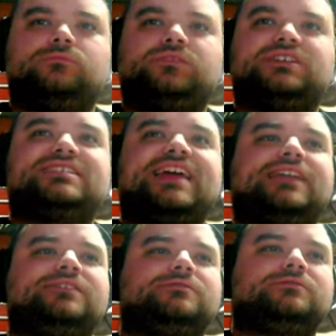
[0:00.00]
Because
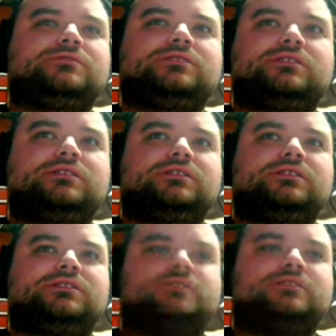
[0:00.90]
then
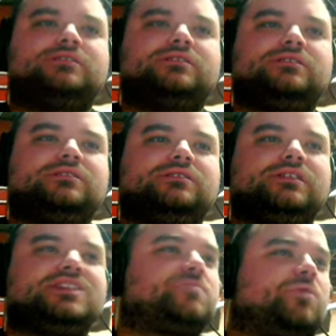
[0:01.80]

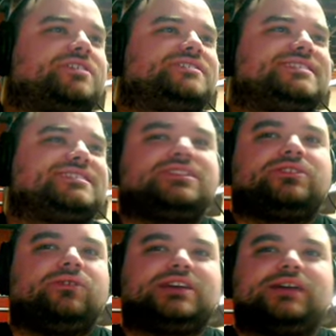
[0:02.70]
it's more consistent
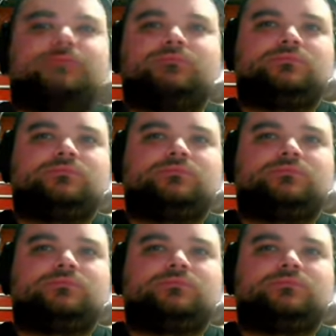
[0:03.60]
the whole time.